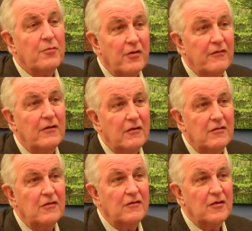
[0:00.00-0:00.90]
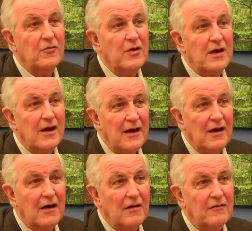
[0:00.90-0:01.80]
privileges that we
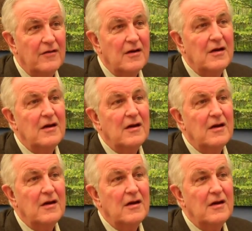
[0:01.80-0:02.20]
have